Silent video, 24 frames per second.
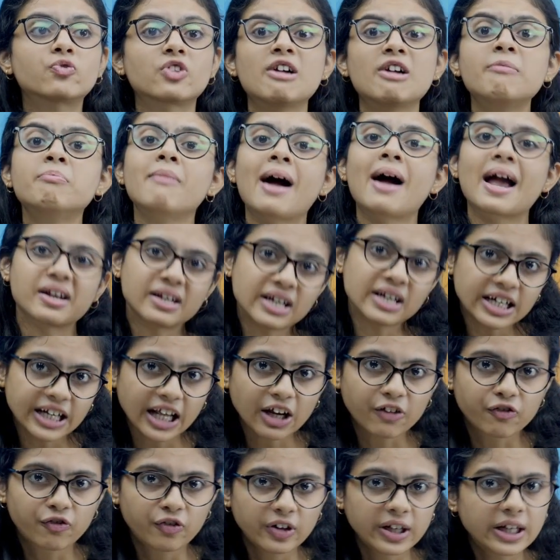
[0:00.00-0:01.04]
from
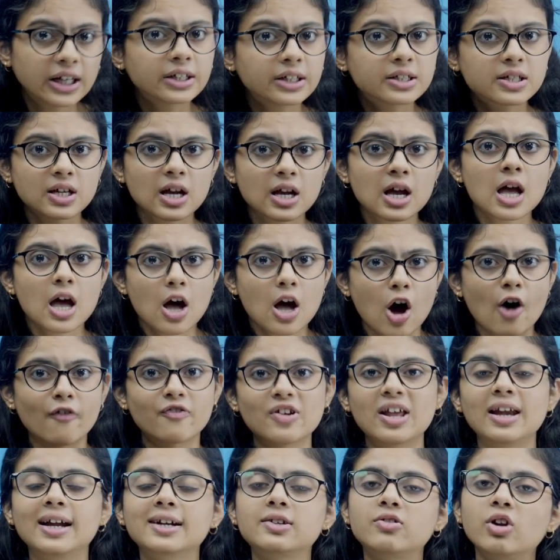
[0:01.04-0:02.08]
magnetic fields of
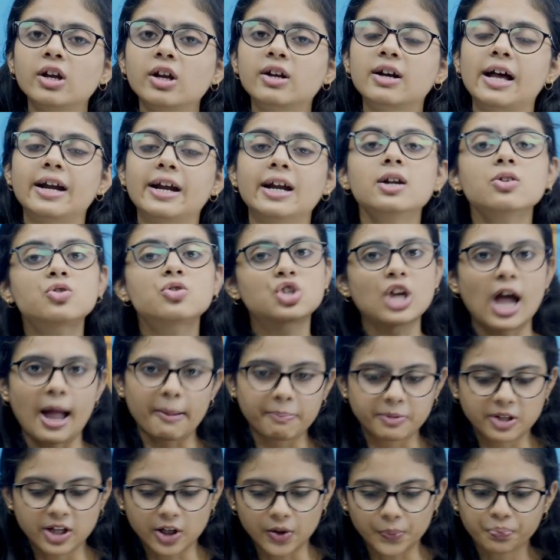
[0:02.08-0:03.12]
electric current
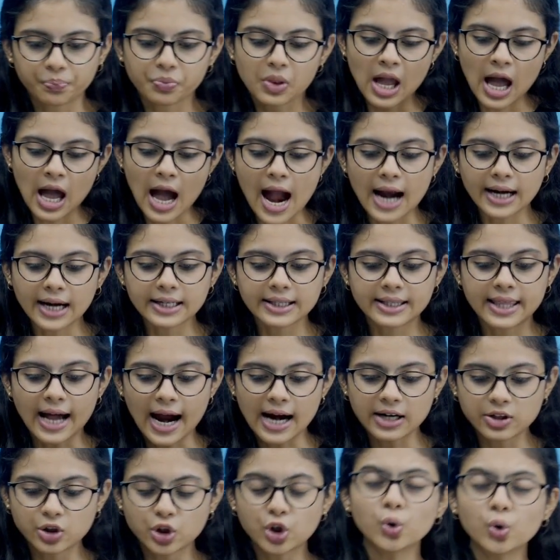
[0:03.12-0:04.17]
chapter, and
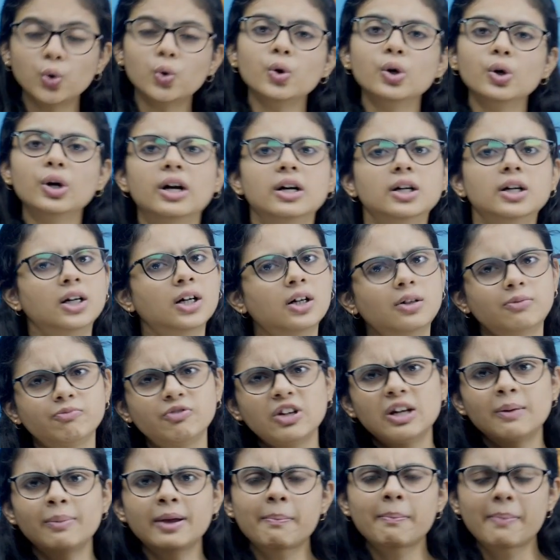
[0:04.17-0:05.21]
that too
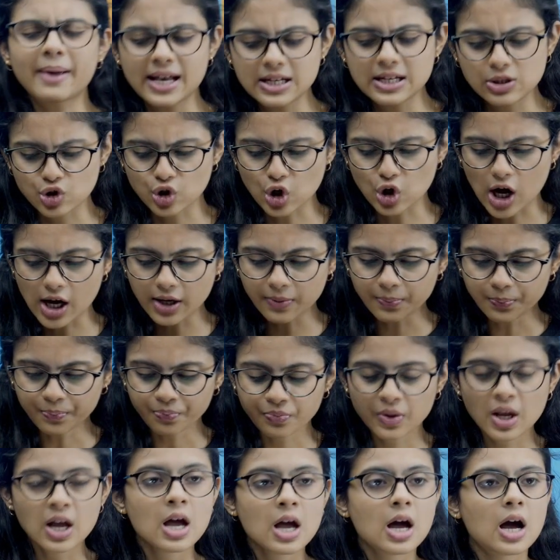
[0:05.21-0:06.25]
will be based
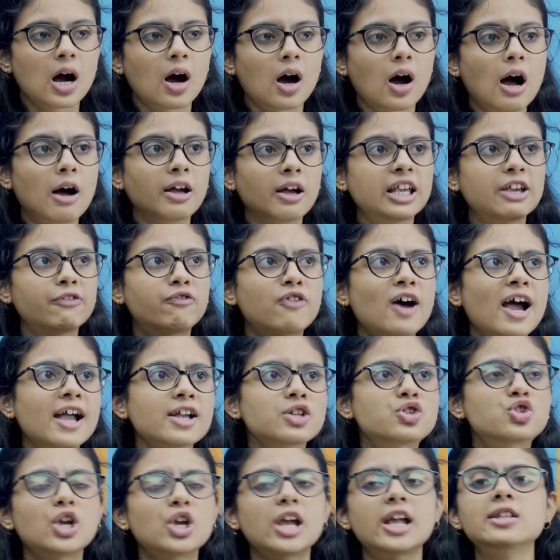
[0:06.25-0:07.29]
on if
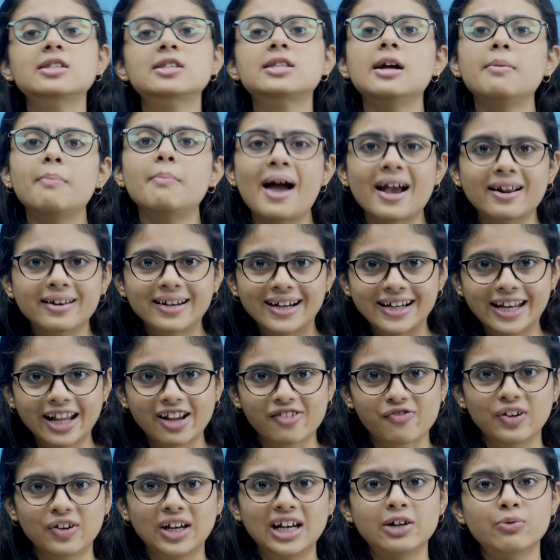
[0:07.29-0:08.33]
I change the magnetic
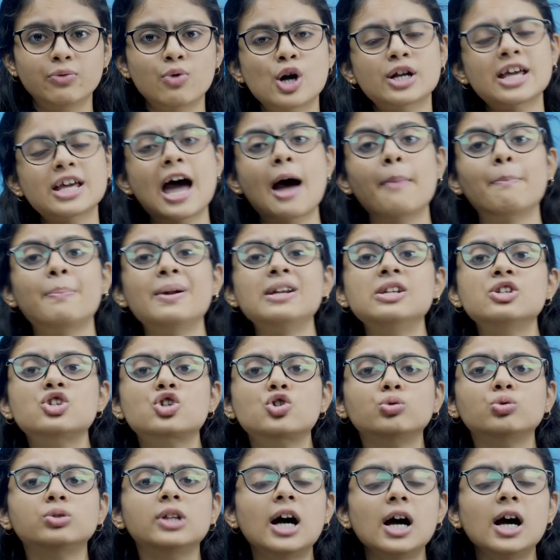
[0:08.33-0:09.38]
field, what happens
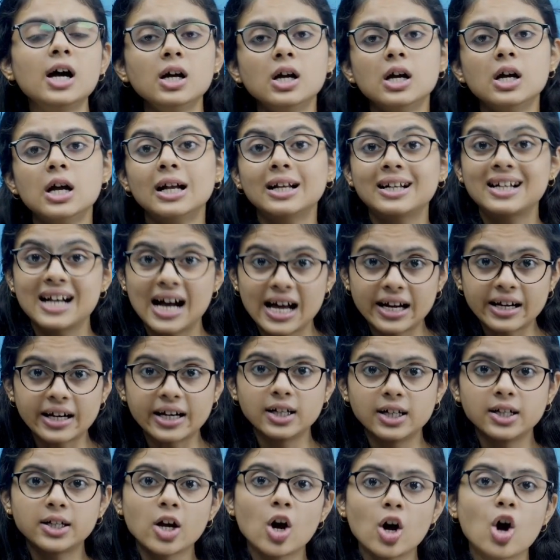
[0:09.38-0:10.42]
to the
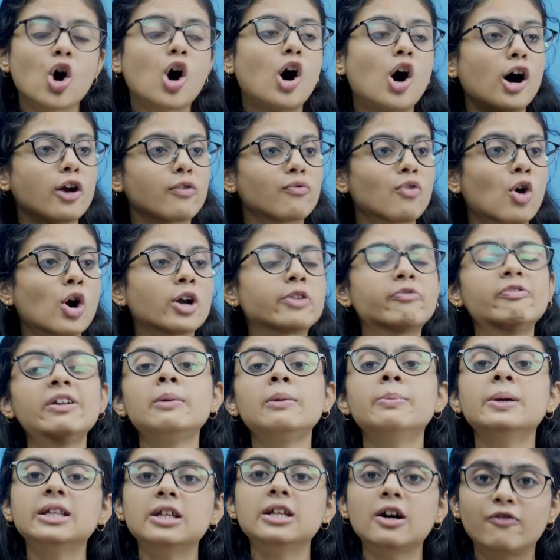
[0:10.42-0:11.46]
current, or what will
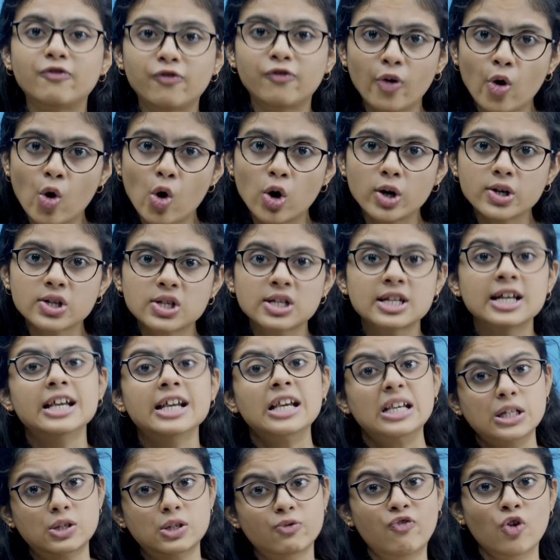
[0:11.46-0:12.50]
be the force?
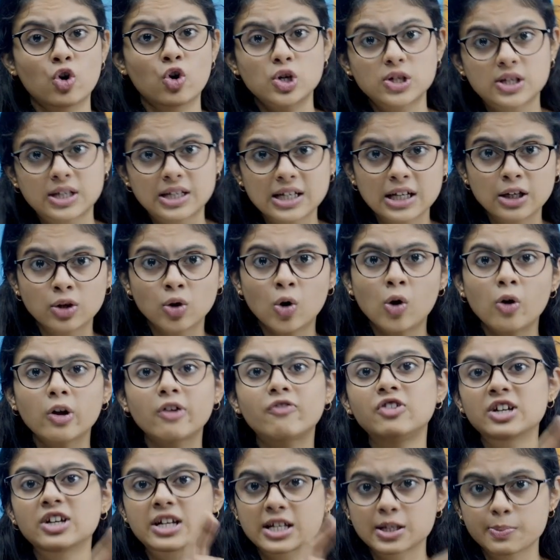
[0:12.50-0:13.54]
Is force zero
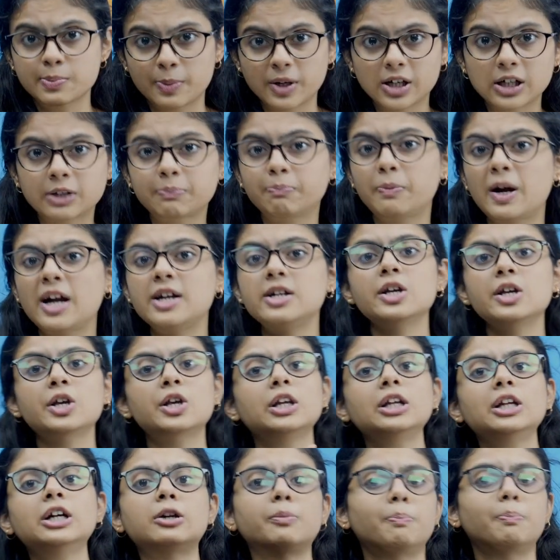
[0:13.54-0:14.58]
if it is
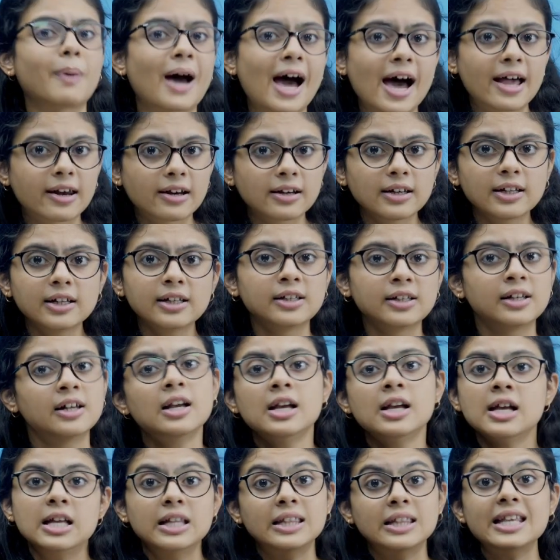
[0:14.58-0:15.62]
perpendicular, parallel?
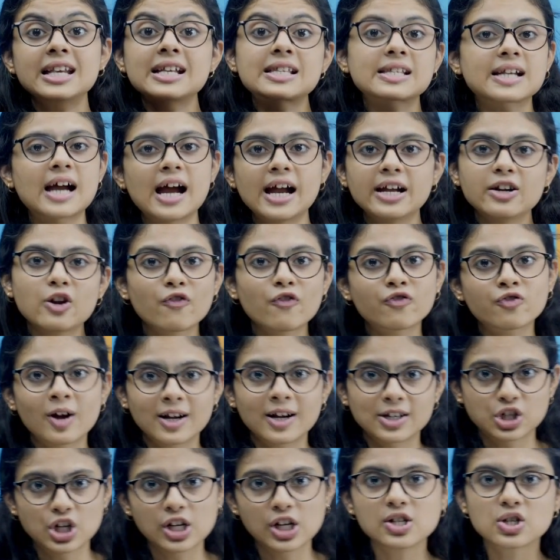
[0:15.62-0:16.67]
These kind of
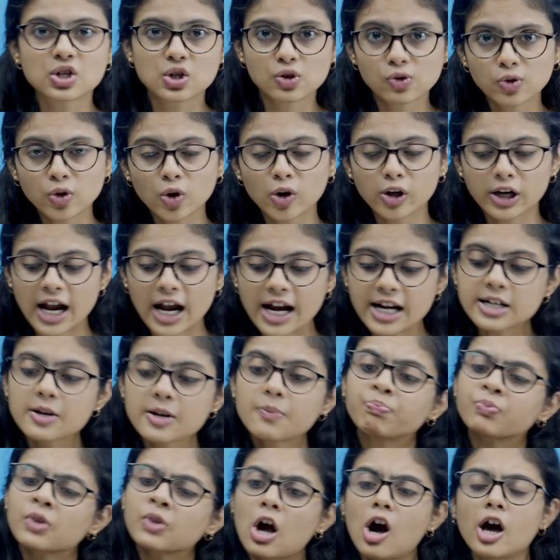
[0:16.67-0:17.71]
questions, you know, right?
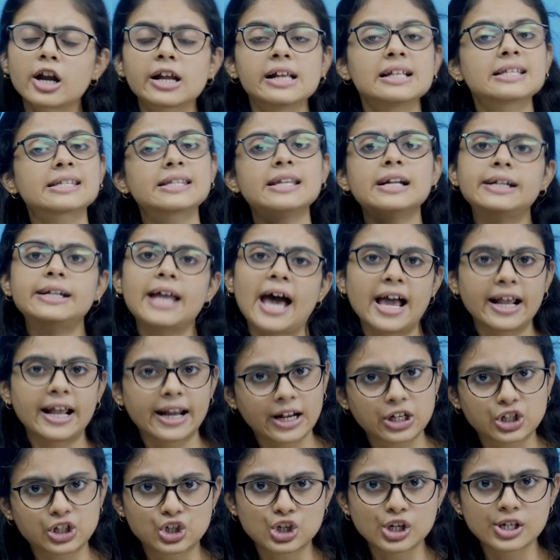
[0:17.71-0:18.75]
Or else the
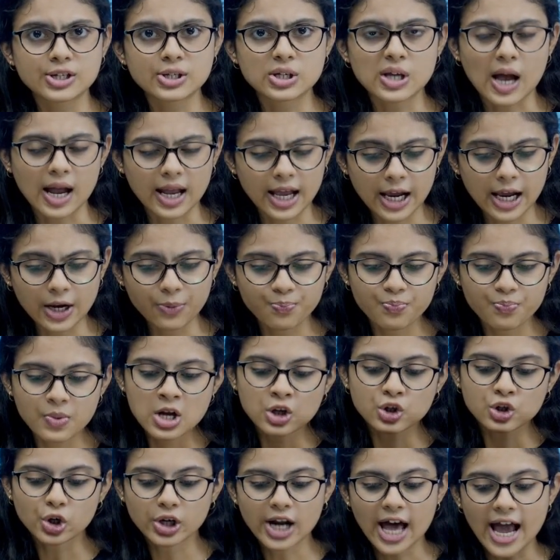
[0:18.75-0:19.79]
directions again.
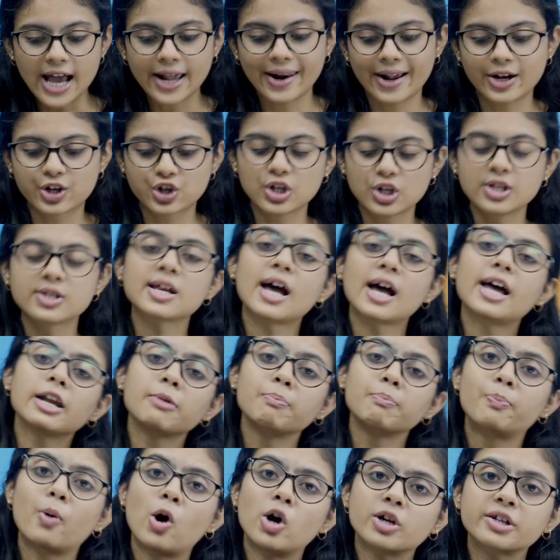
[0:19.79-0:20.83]
So directions are
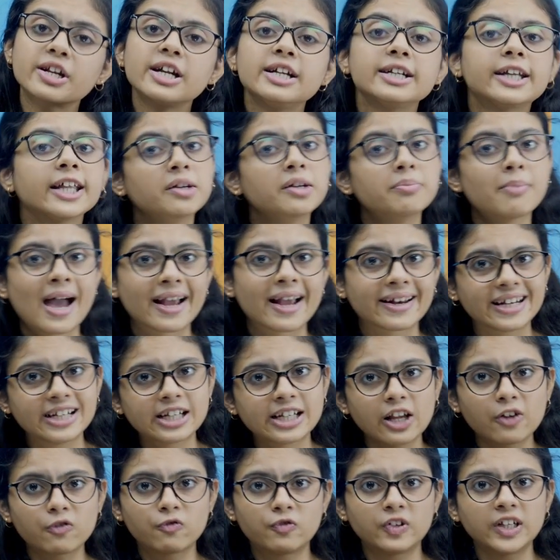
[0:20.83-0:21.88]
important in
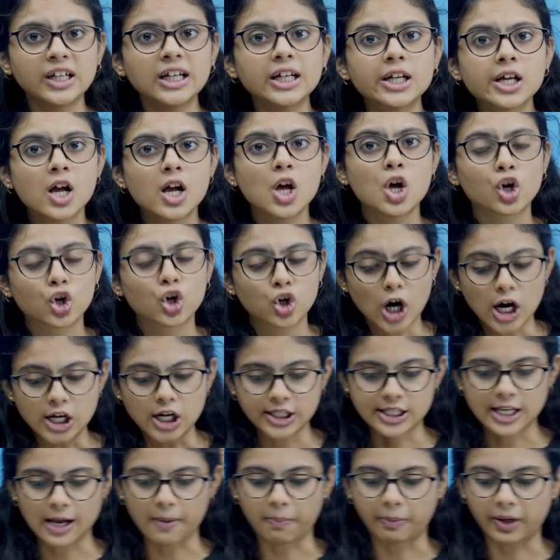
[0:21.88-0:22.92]
magnetic field
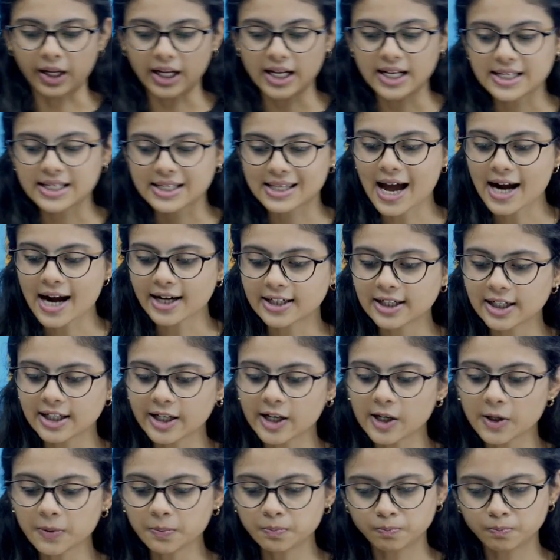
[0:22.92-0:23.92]
concept. Is that clear?